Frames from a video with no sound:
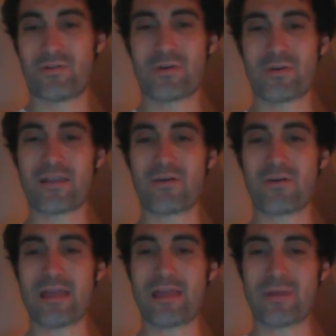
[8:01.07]
we're not
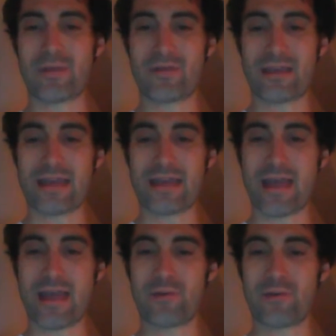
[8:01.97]
going anywhere right
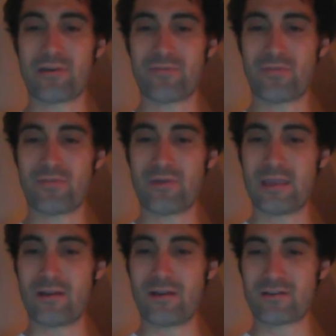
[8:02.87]
now, but in a
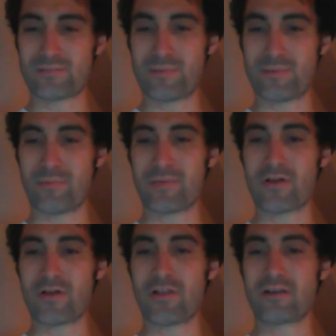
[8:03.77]
few years, people
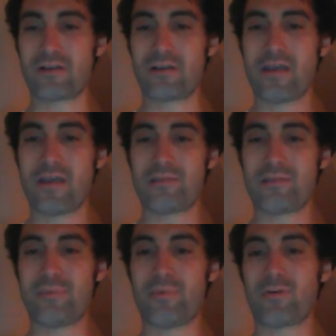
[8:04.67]
who are calling
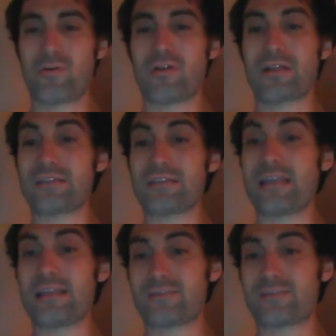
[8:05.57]

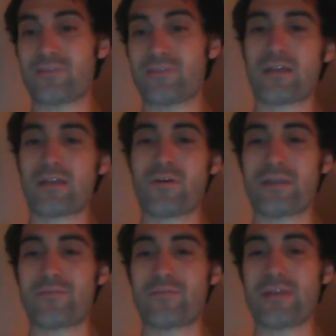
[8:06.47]
us idiots for not
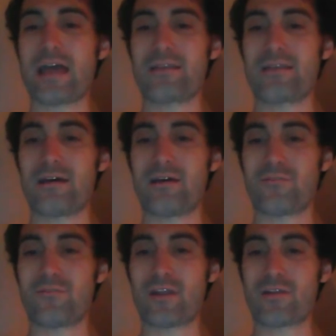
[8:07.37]

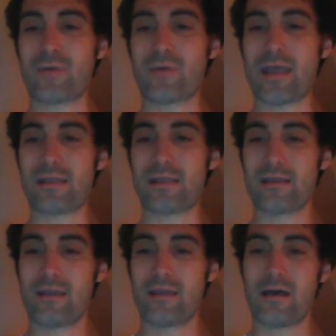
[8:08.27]
running
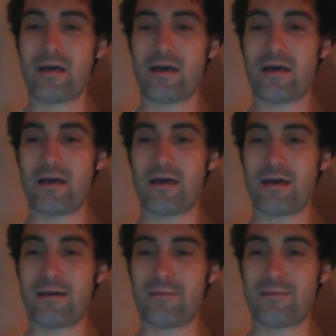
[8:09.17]
away.
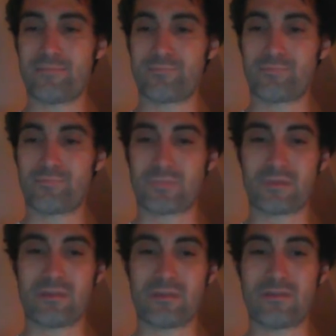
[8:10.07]

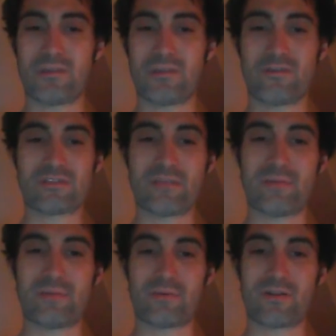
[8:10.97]
Those
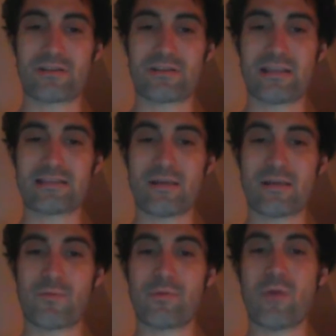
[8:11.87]
same people calling us
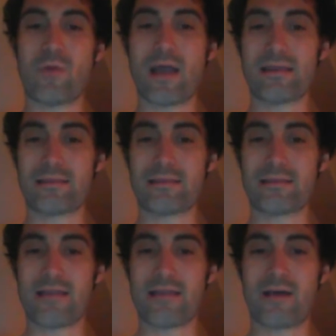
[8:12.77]
idiots now will be
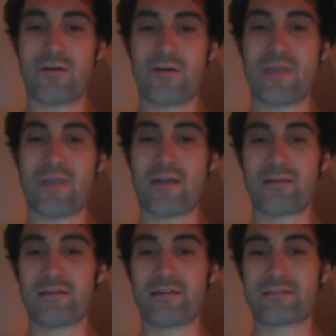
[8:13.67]
whining how
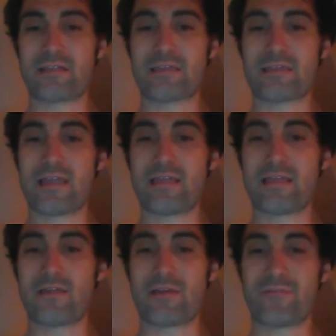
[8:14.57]
unfair it is that
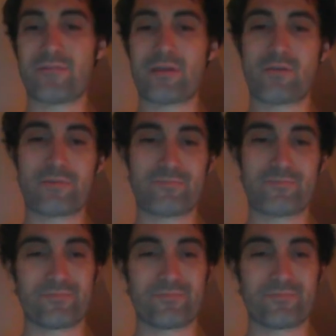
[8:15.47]
they don't have Bitcoin.